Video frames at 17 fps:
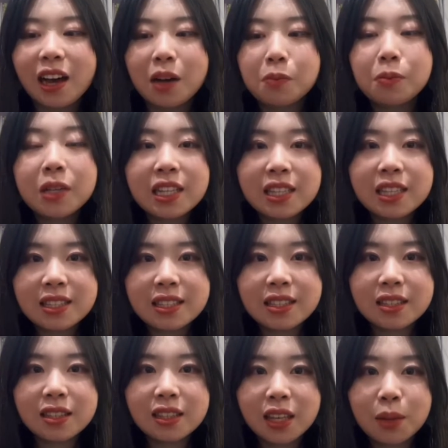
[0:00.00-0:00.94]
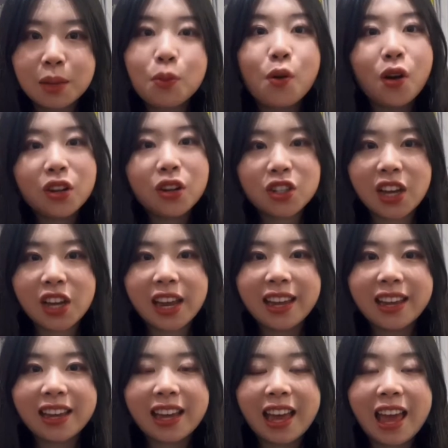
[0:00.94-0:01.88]
please keep
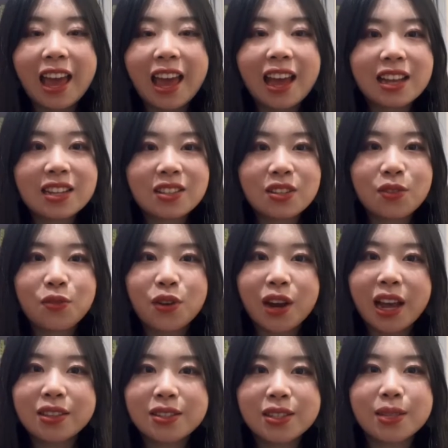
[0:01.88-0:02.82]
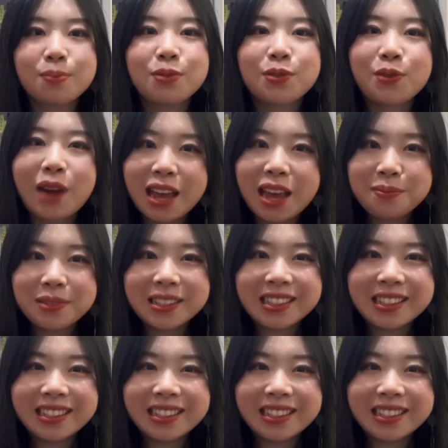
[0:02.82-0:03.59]
watching and don't forget to subscribe.